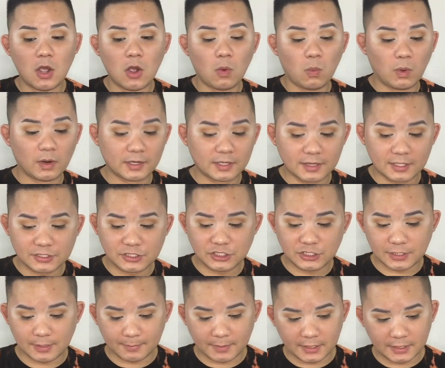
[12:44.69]
one of the
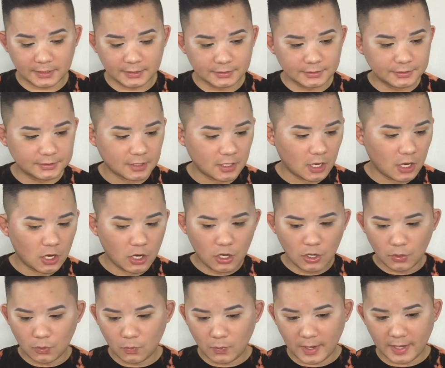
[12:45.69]
shimmers,
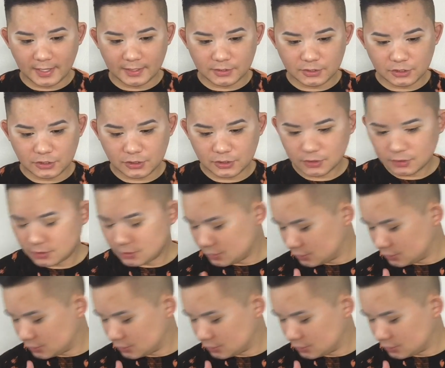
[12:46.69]
which,